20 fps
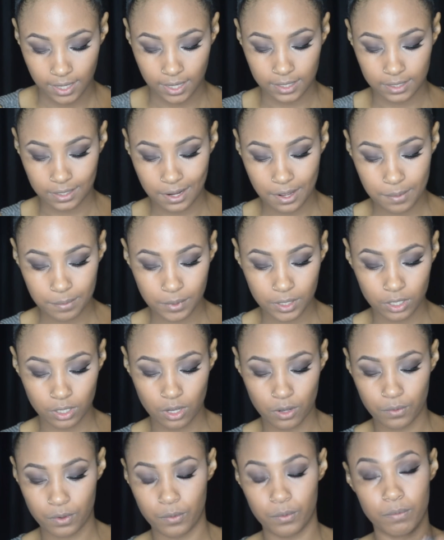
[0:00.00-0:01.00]
And now I'm gonna
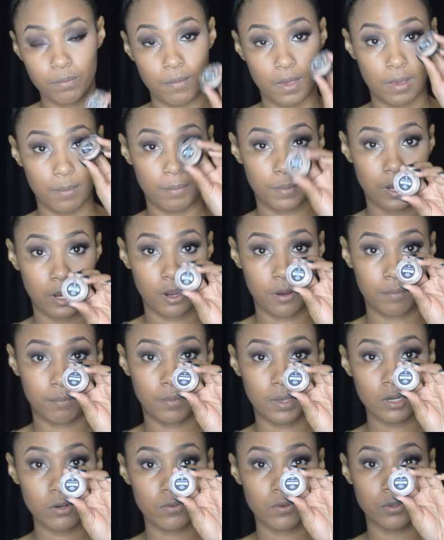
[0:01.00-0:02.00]
go in with my Bare
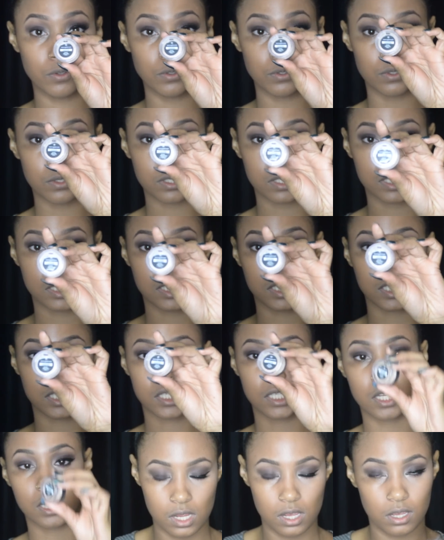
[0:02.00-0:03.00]

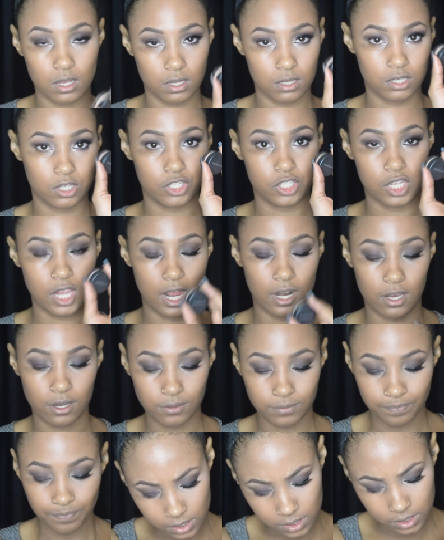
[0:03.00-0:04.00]
Minerals
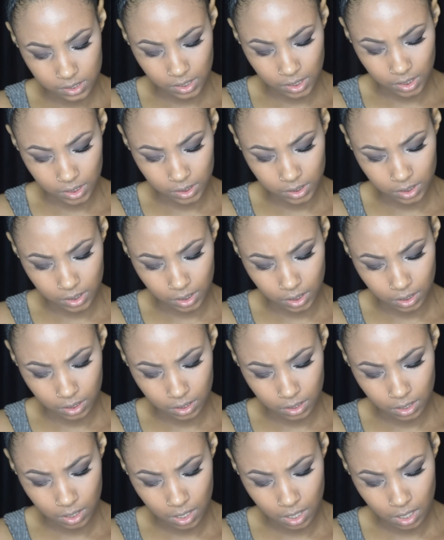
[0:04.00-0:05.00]
shadow. It's in the
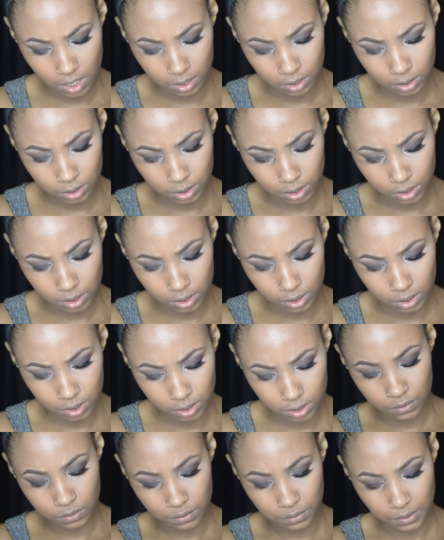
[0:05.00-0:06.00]
color
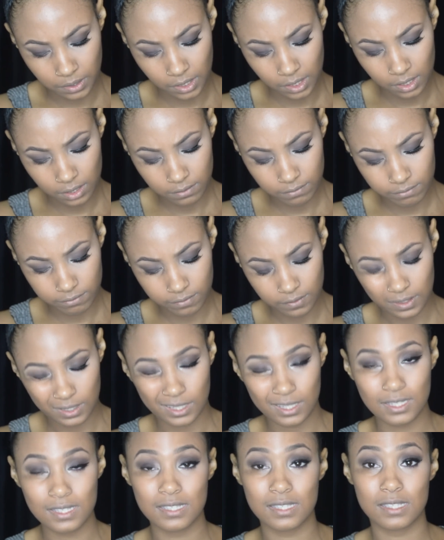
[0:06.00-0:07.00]
Queen
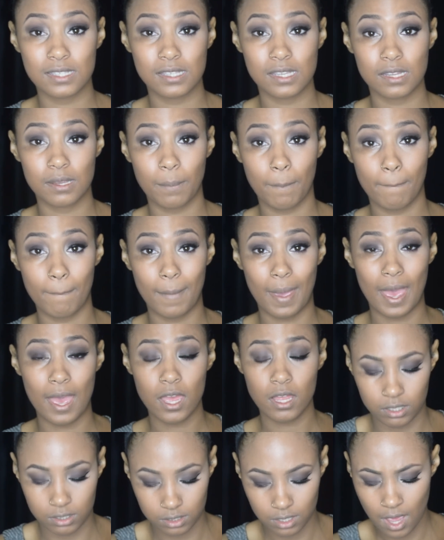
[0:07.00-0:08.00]
Phyllis
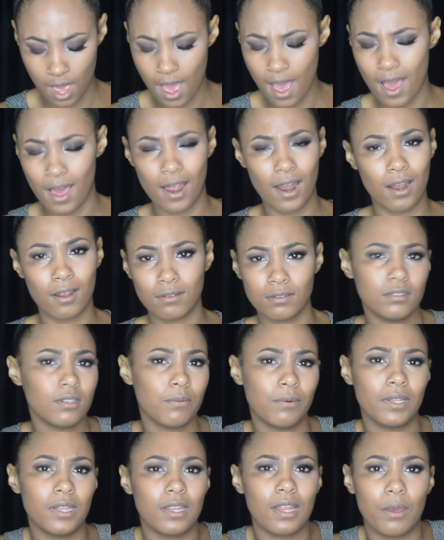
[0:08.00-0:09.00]
Matte. I don't know
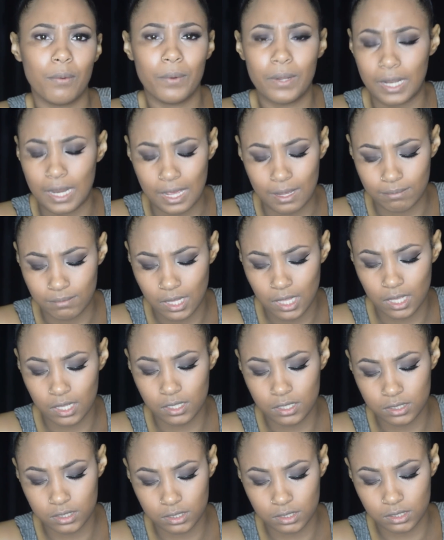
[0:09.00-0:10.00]
what they would name that
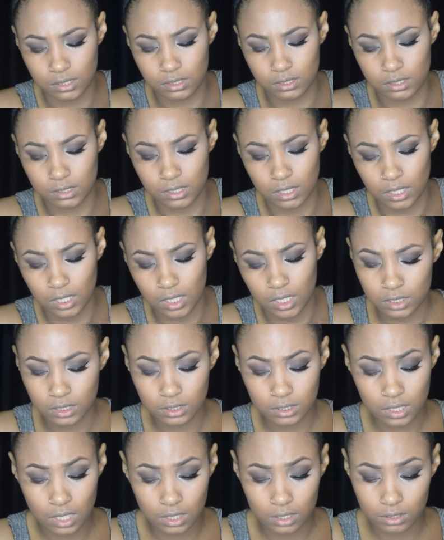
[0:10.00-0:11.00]
because
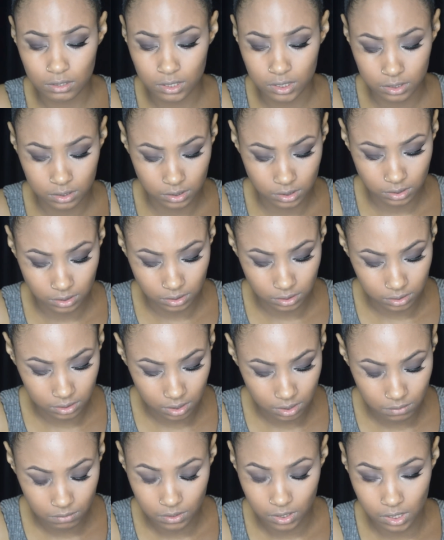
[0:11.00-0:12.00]
this color is
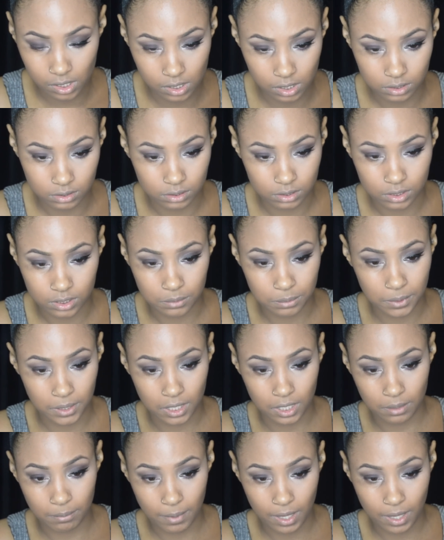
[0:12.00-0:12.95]
nowhere close to being